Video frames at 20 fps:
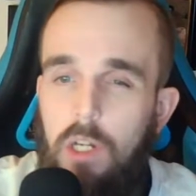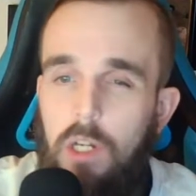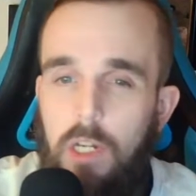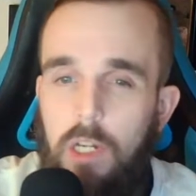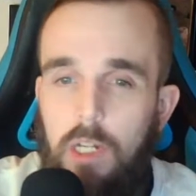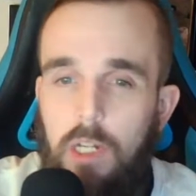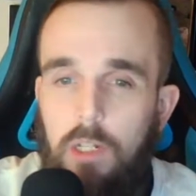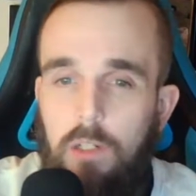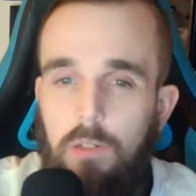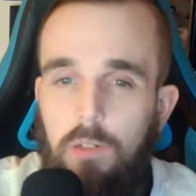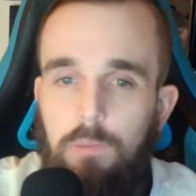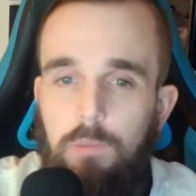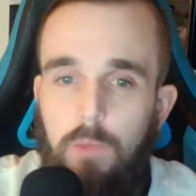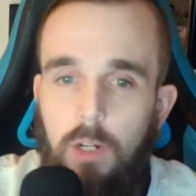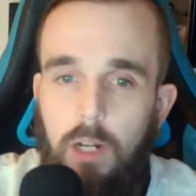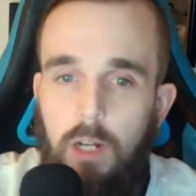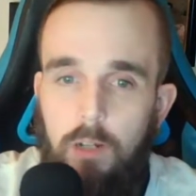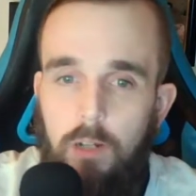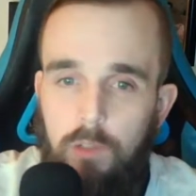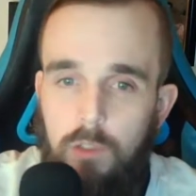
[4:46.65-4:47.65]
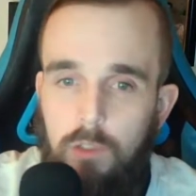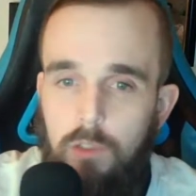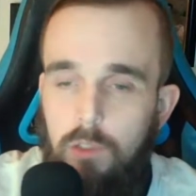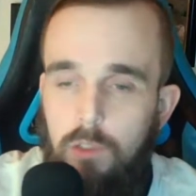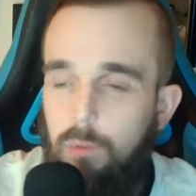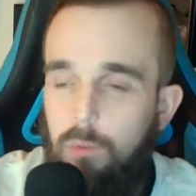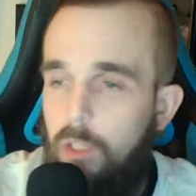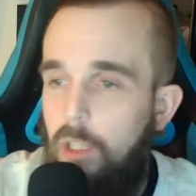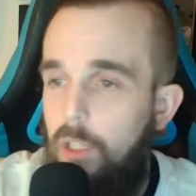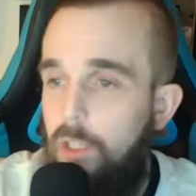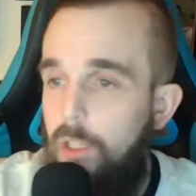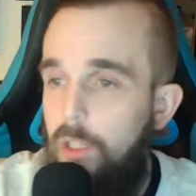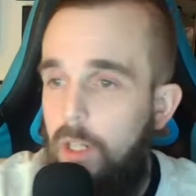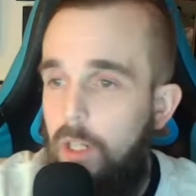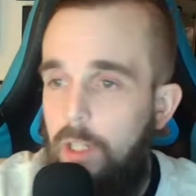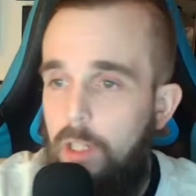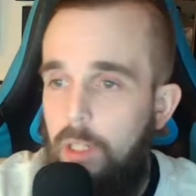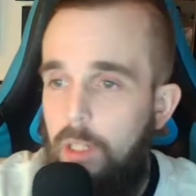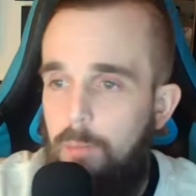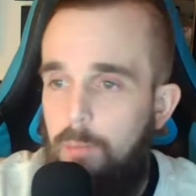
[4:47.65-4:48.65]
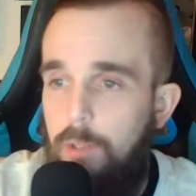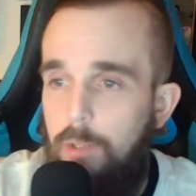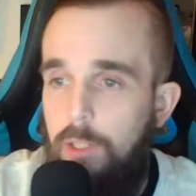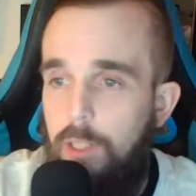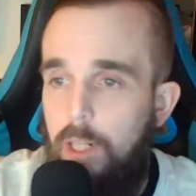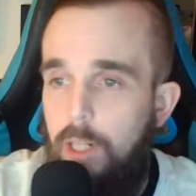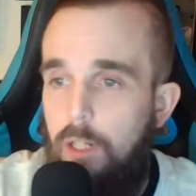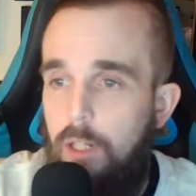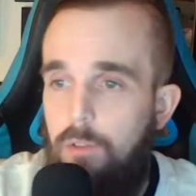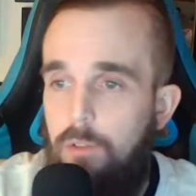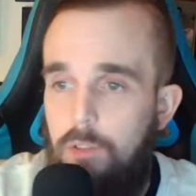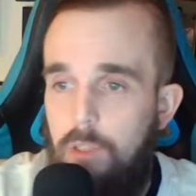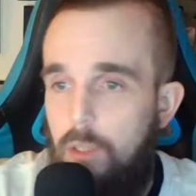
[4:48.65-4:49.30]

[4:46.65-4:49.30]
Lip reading: And obviously, we all know how that played out.